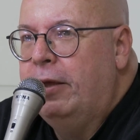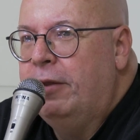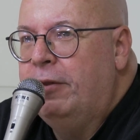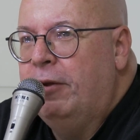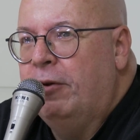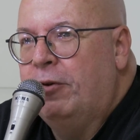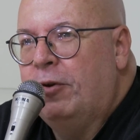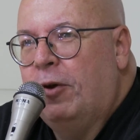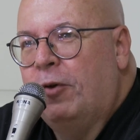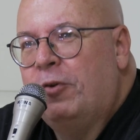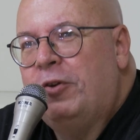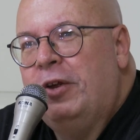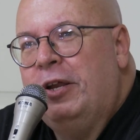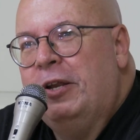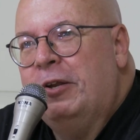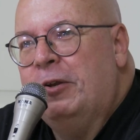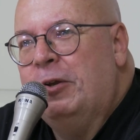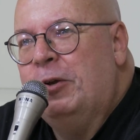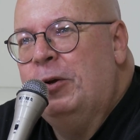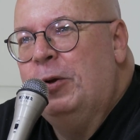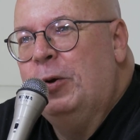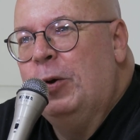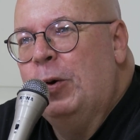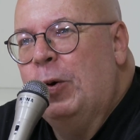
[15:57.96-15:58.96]
there's Allstate
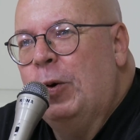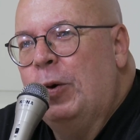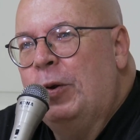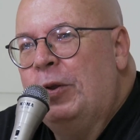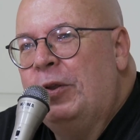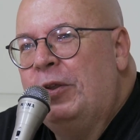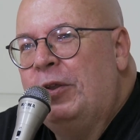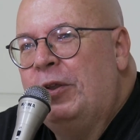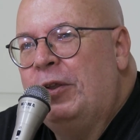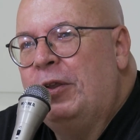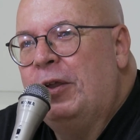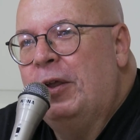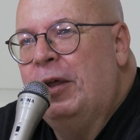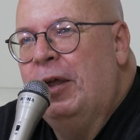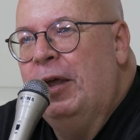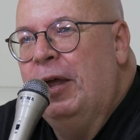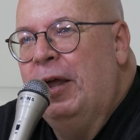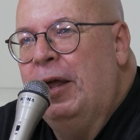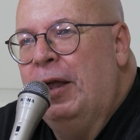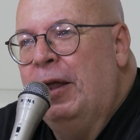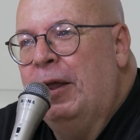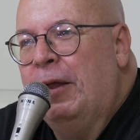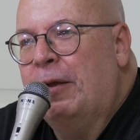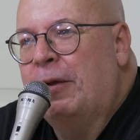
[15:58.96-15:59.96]
Insurance
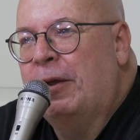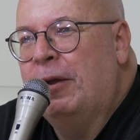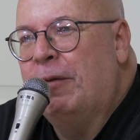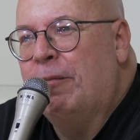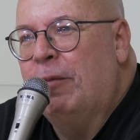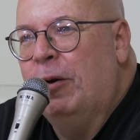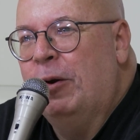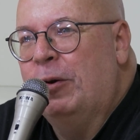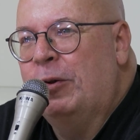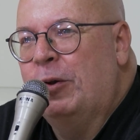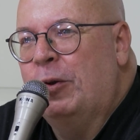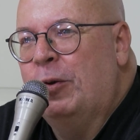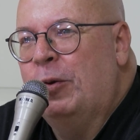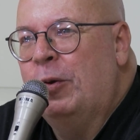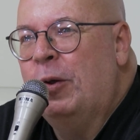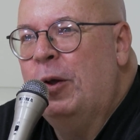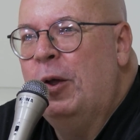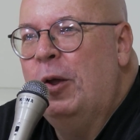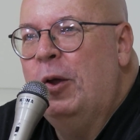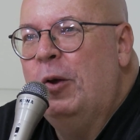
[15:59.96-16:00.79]
commercials